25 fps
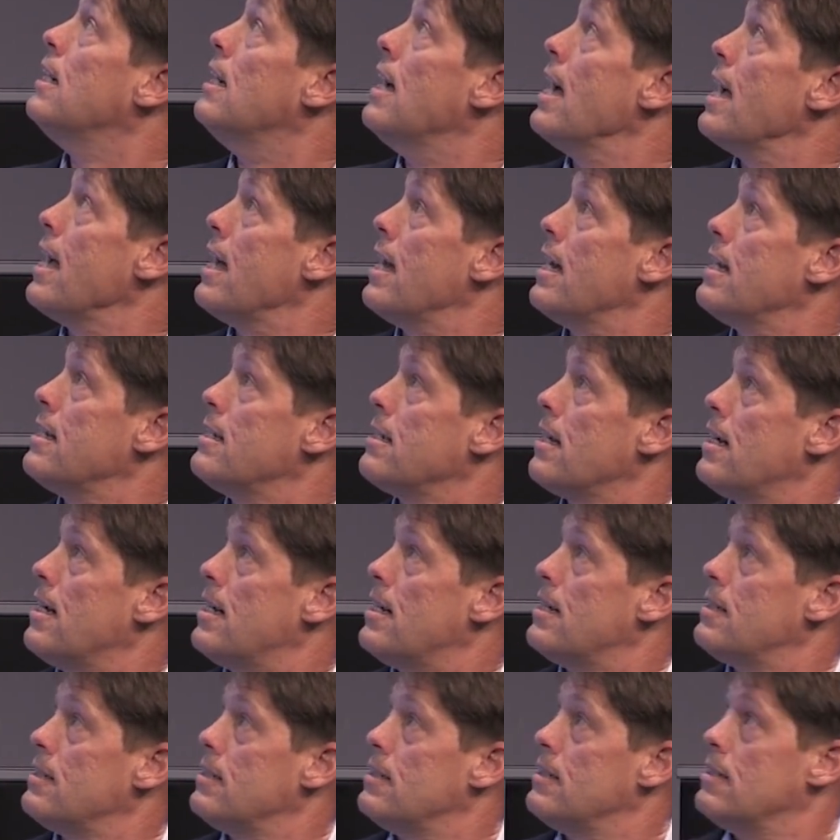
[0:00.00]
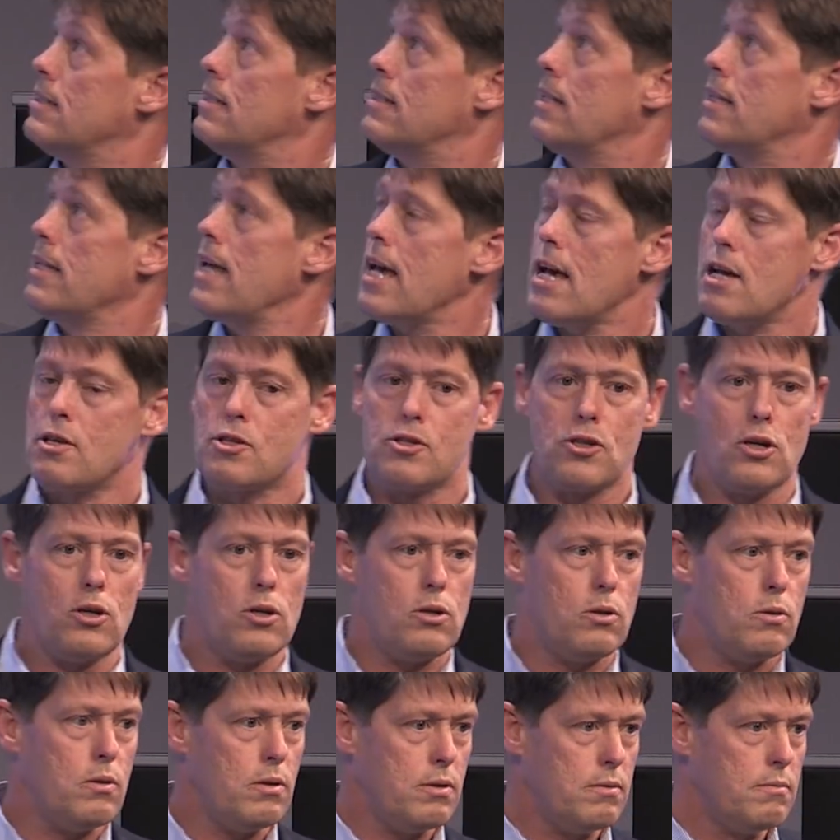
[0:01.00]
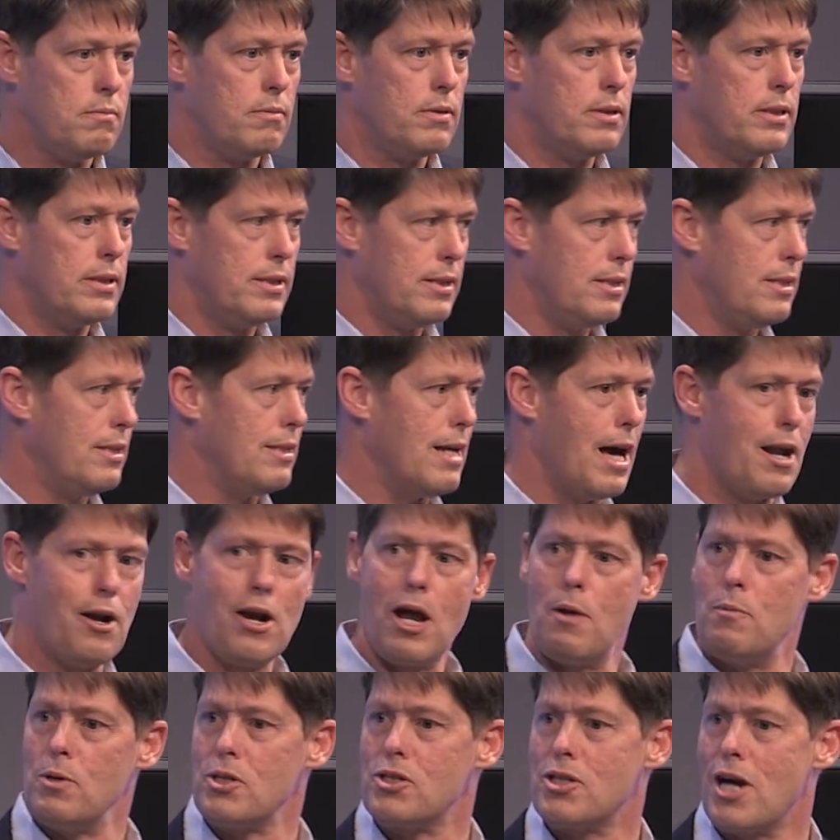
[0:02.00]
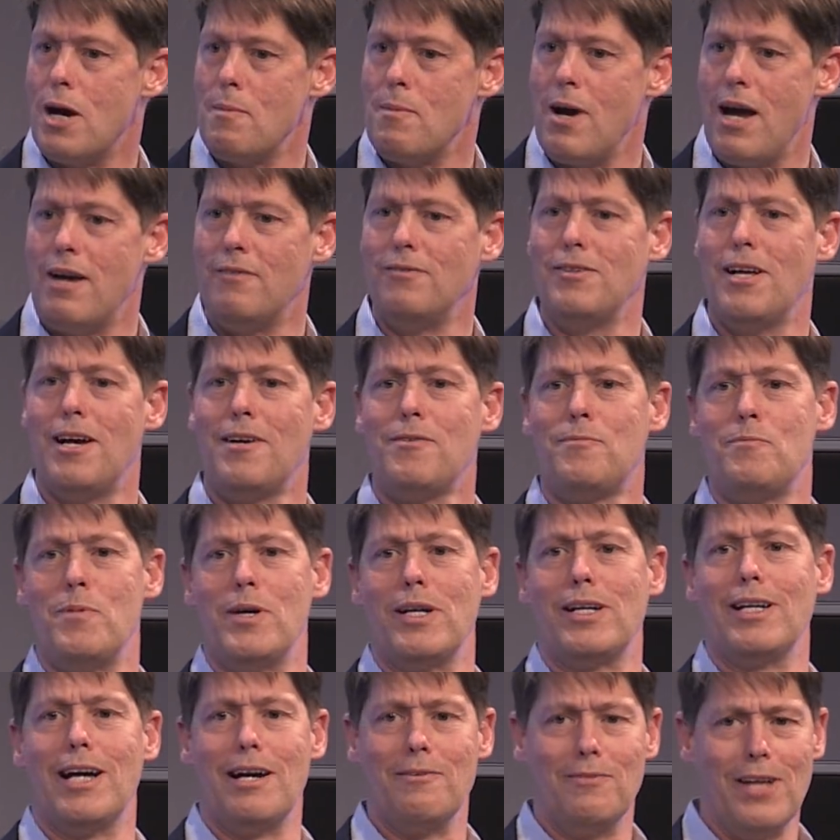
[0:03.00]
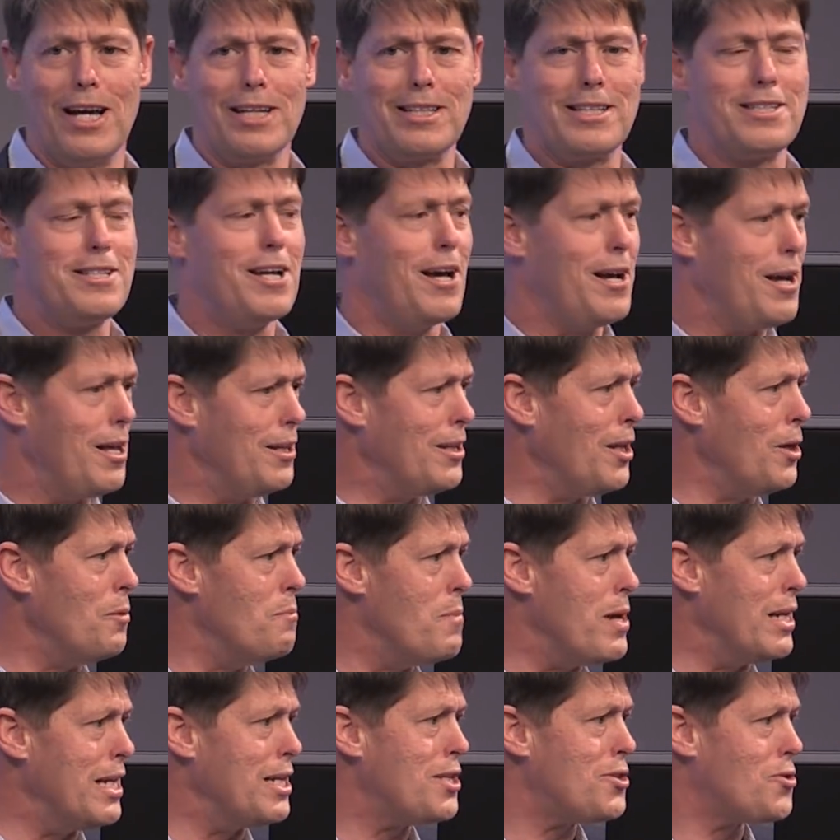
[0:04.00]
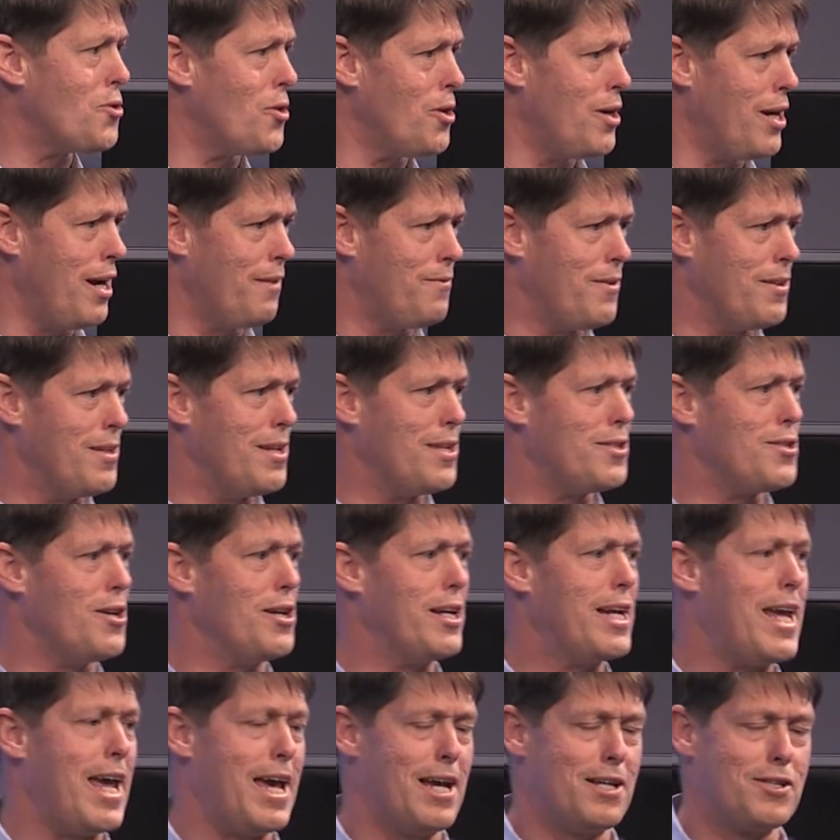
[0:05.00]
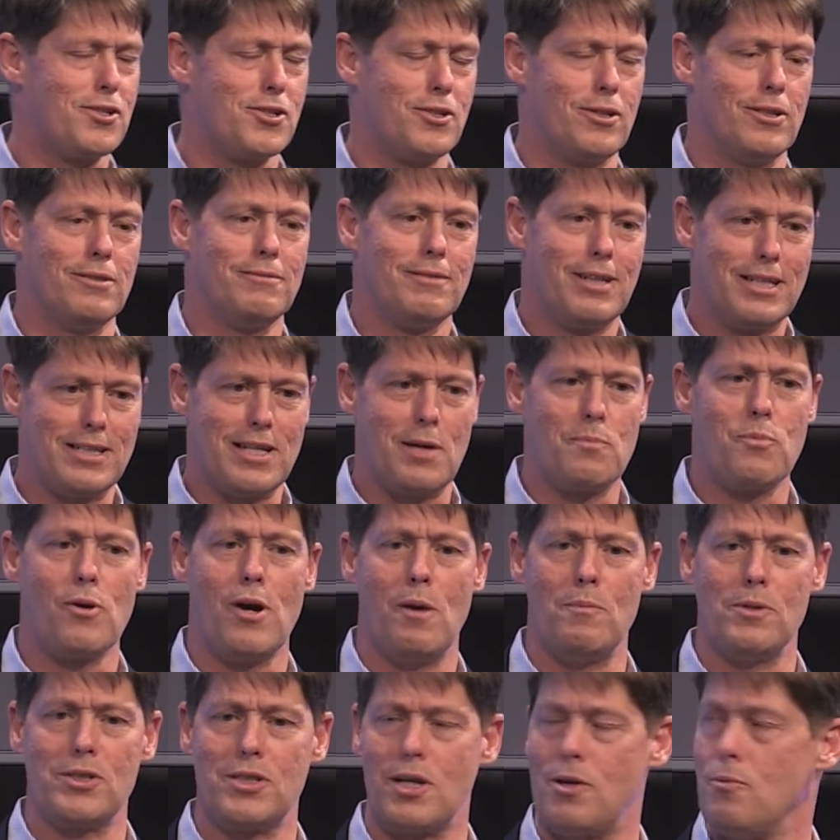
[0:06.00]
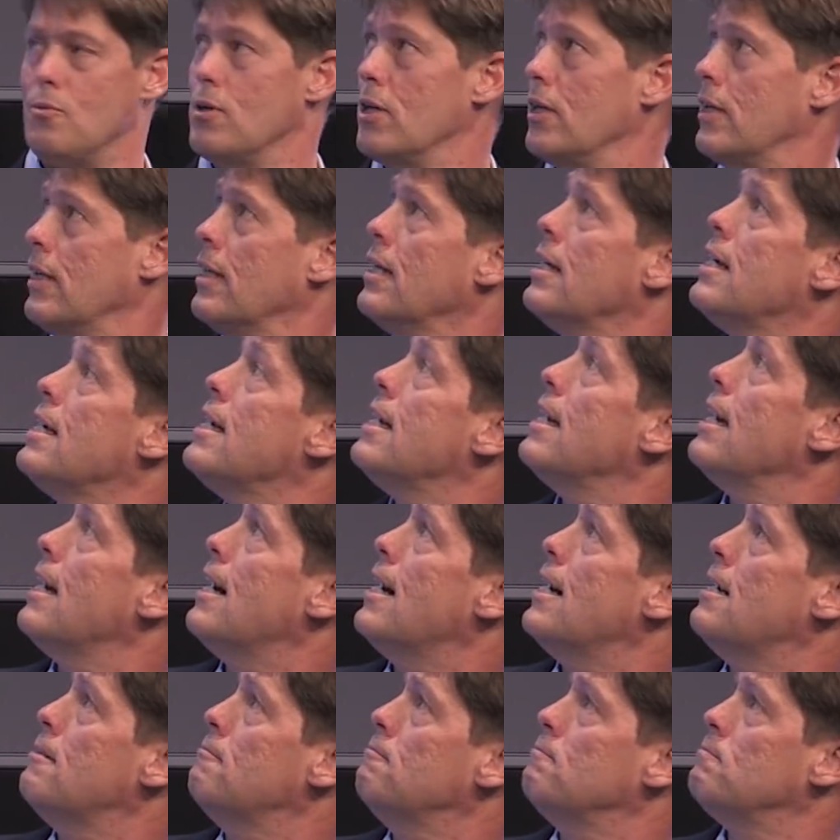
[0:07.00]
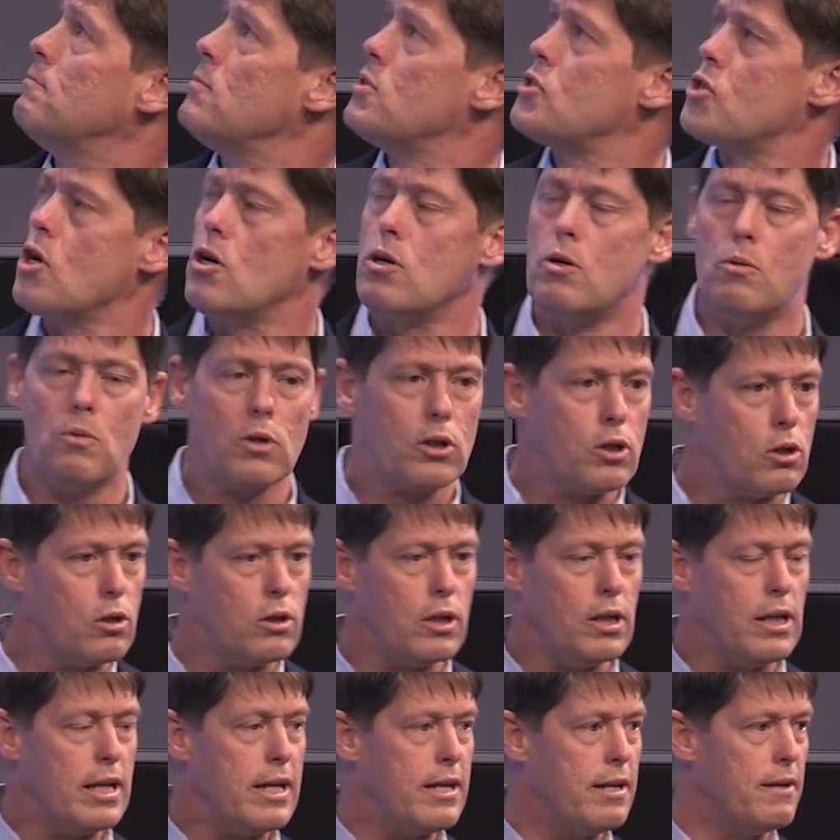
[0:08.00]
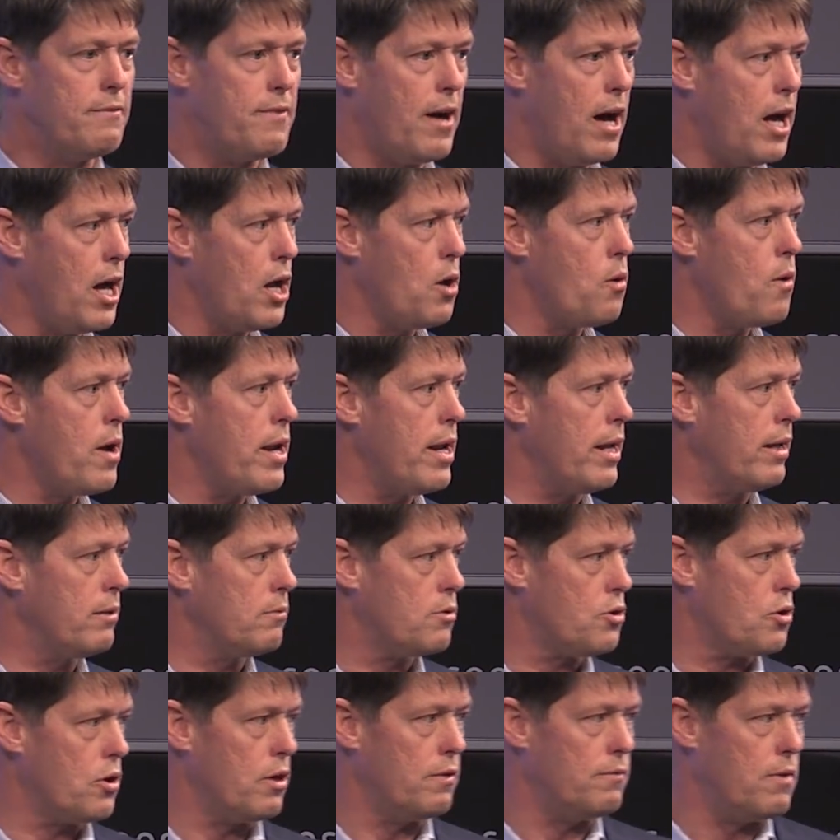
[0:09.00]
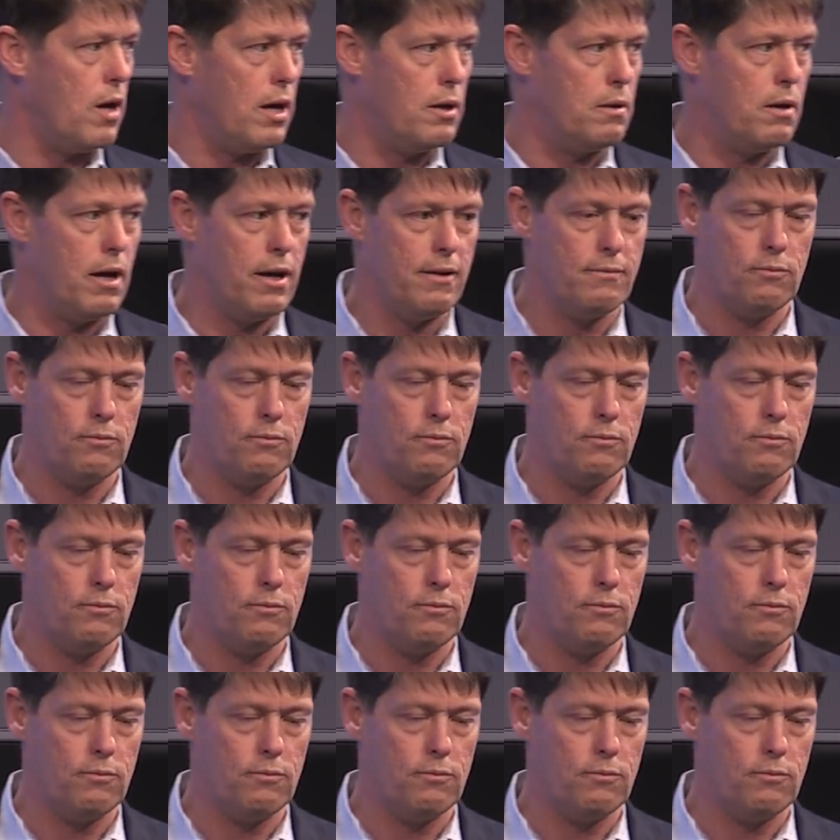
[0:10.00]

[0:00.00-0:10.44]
And yeah, so I don't know how much time I have left, but I'd like to tell you a little mini story after this on cancer, because I promised I would. So we're currently evaluating sort of a